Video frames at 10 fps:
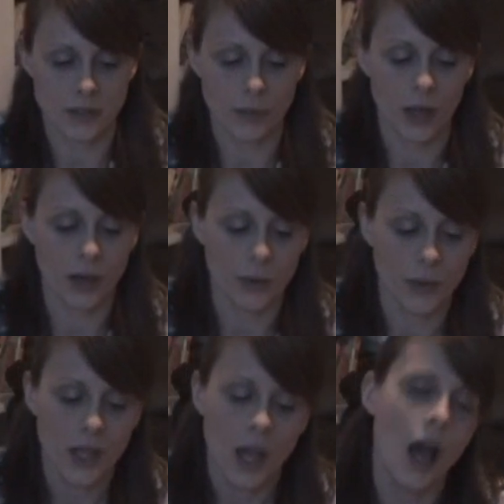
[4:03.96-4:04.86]
as well.
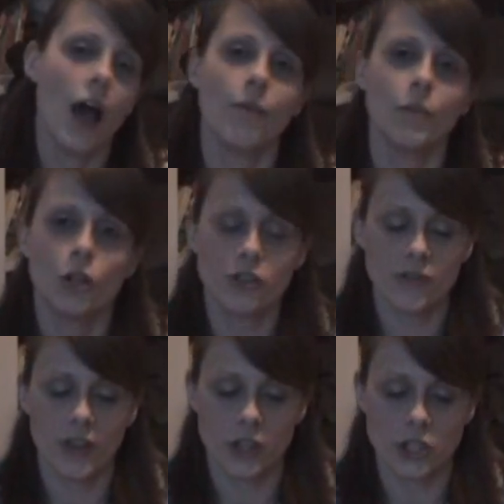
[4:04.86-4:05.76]
Lots
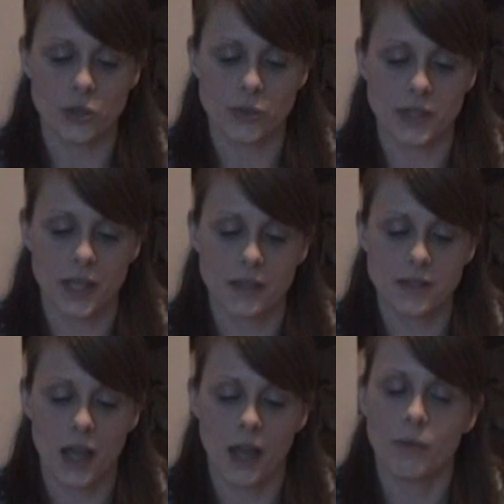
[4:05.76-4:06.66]
of other uses.
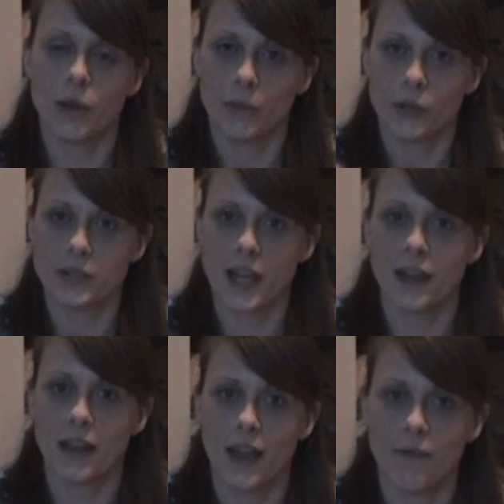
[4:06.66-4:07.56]
My boys
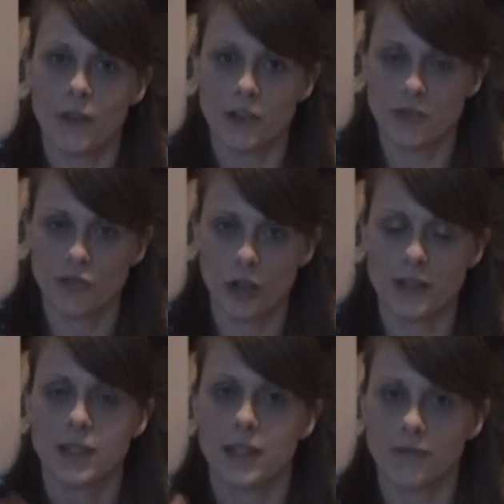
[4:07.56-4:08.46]
get very dry
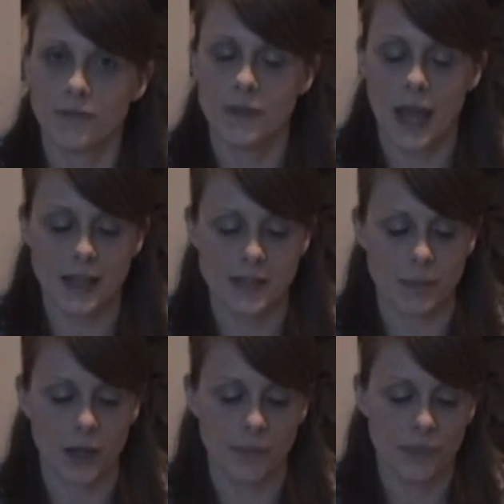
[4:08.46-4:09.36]
skin
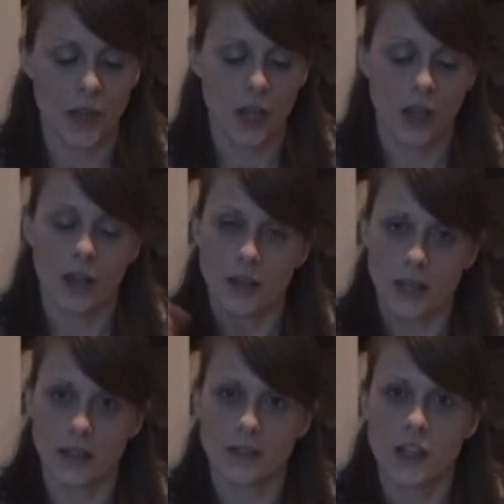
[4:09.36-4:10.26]
eczema.
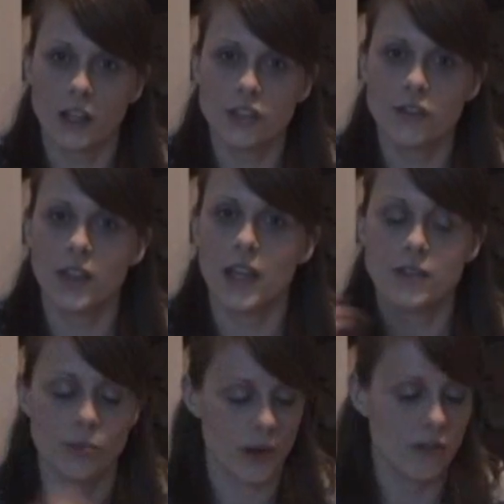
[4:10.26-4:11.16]
Again, a touch of
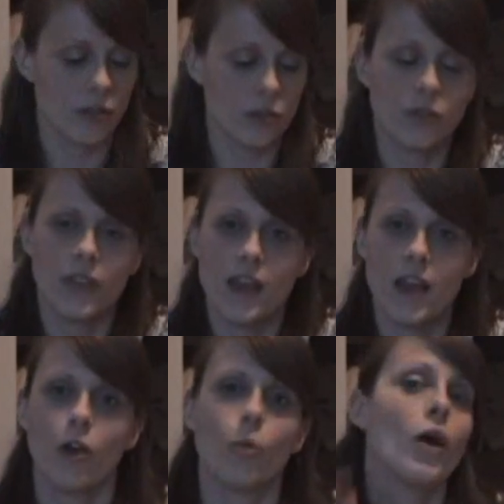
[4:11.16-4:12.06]
this wherever on sort of their
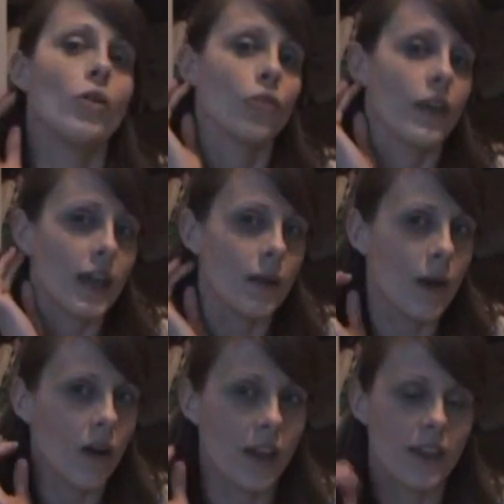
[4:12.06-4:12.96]
elbows, or they get it
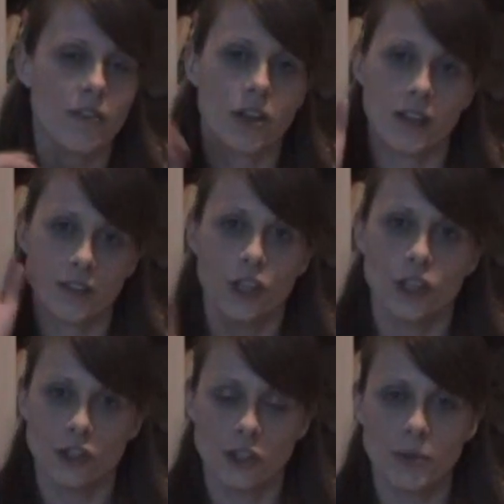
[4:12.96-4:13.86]
behind their ears
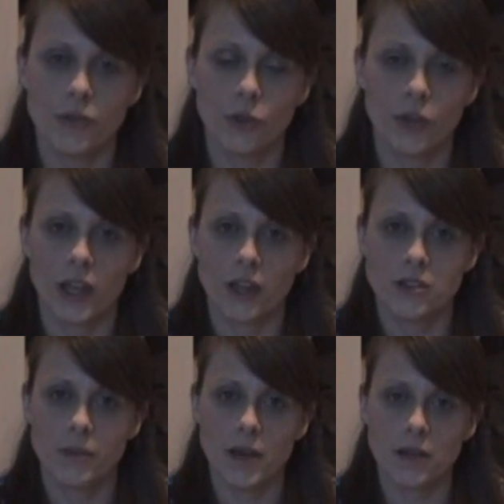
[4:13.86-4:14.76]
just before they go
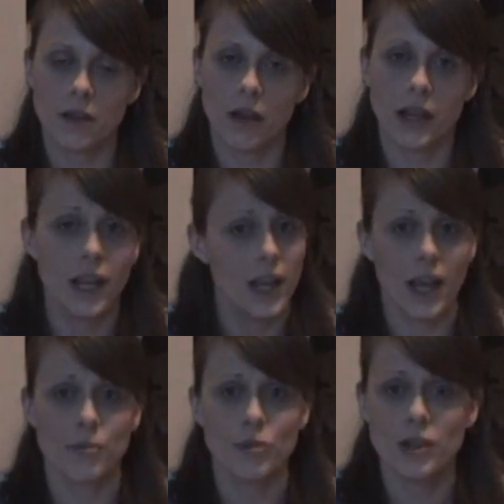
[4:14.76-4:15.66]
to bed at night,
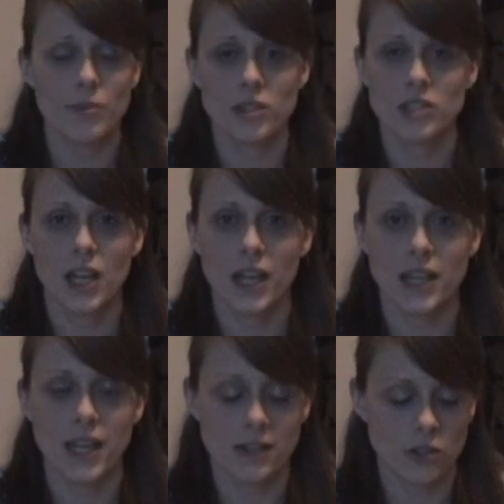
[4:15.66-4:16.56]
and pretty much
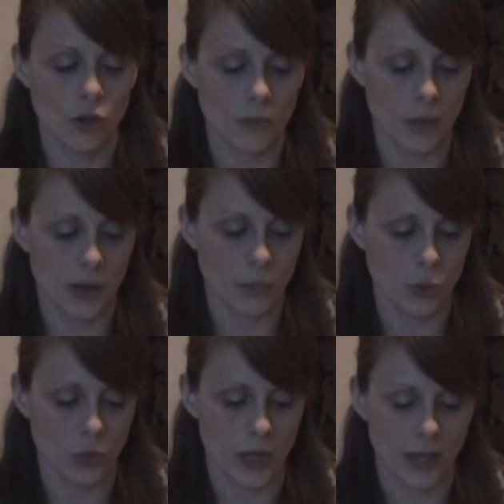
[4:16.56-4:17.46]
again it's gone by
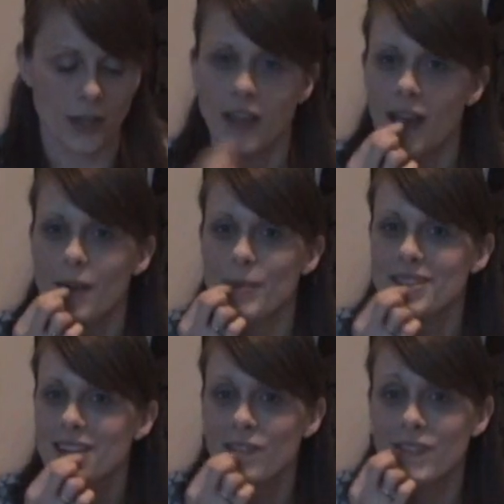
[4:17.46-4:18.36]
morning. It
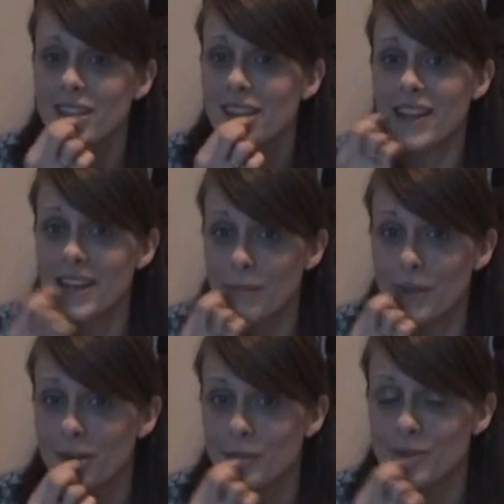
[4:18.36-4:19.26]
makes a lovely lip
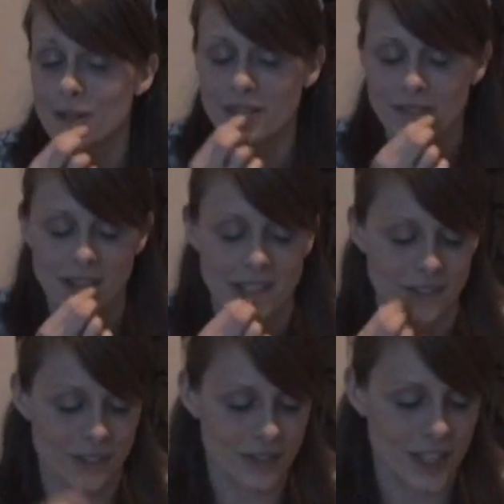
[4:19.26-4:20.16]
balm as well, it's very
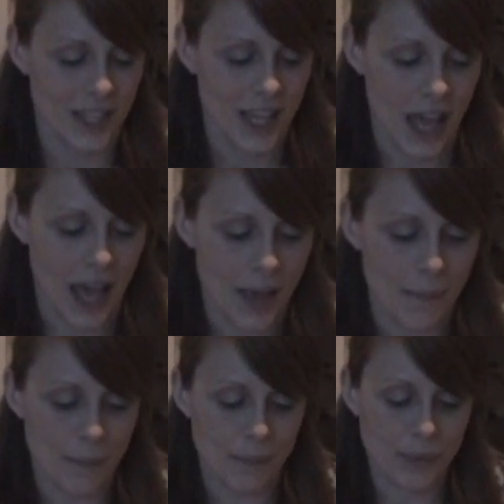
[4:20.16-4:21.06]
soft.
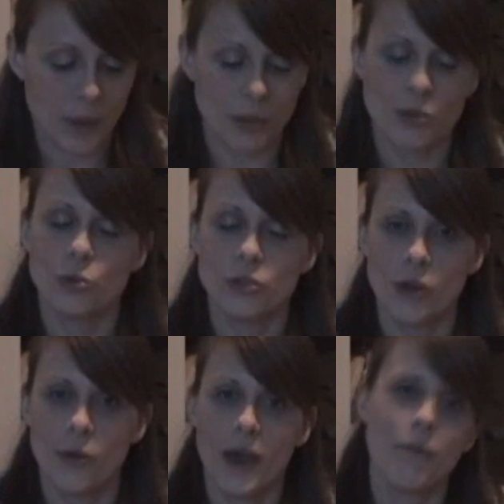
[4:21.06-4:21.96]
But it's
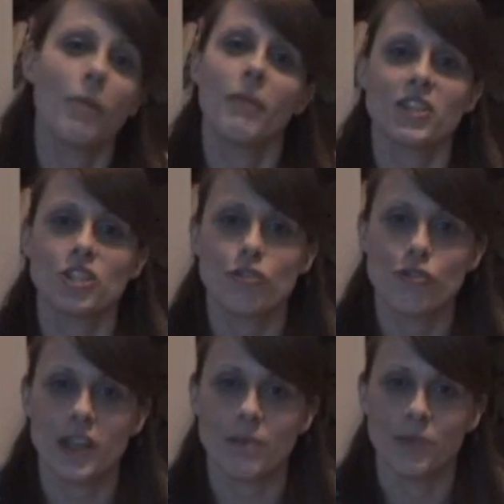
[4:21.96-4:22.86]
also my magic
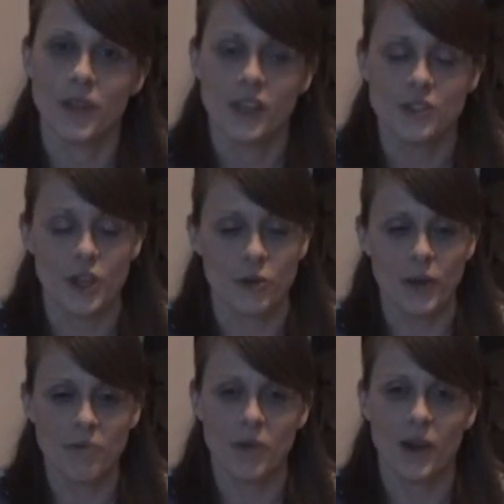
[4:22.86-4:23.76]
cream, so
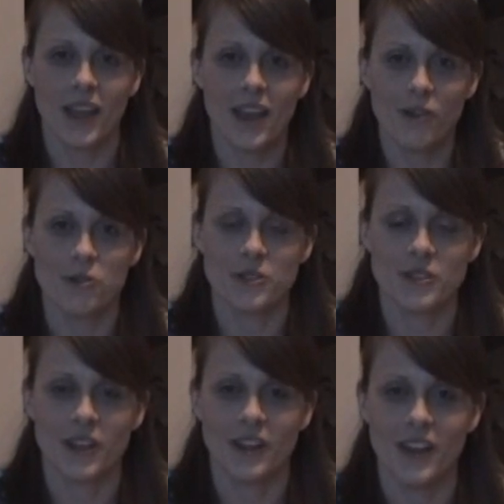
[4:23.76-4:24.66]
when my elder
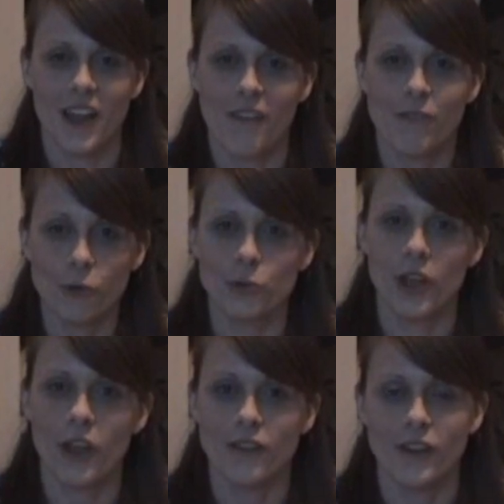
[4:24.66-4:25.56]
son falls
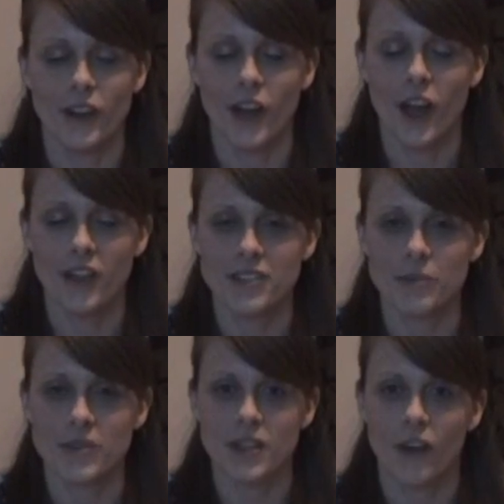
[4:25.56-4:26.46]
over and hurts
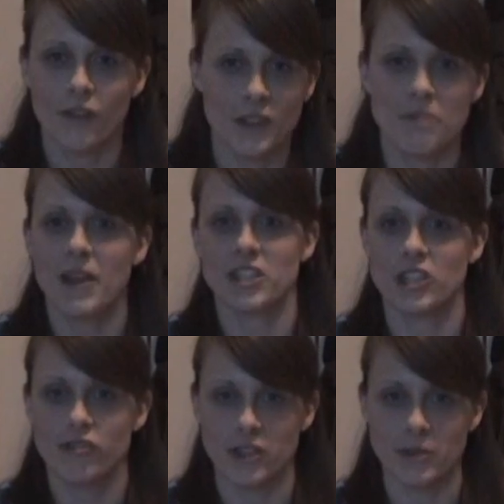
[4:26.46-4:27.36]
himself, the
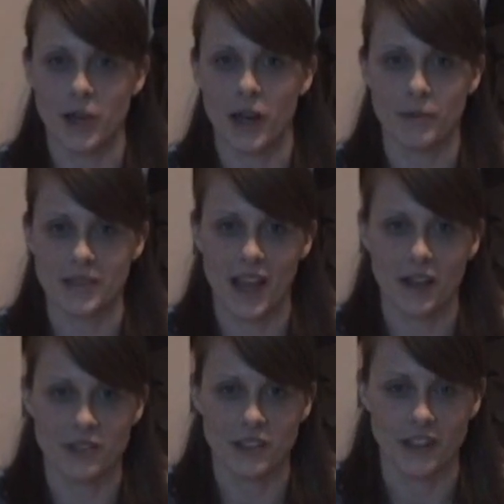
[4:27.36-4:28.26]
magic cream comes
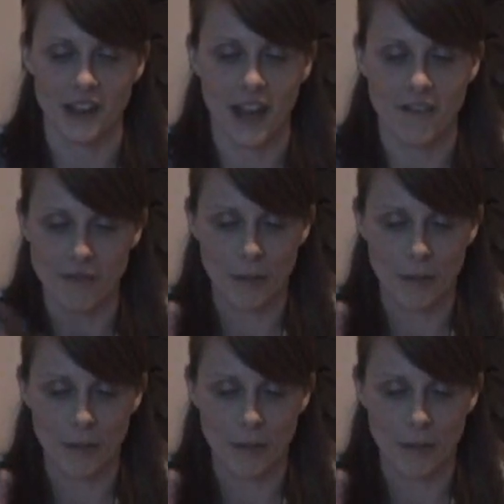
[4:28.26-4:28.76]
out and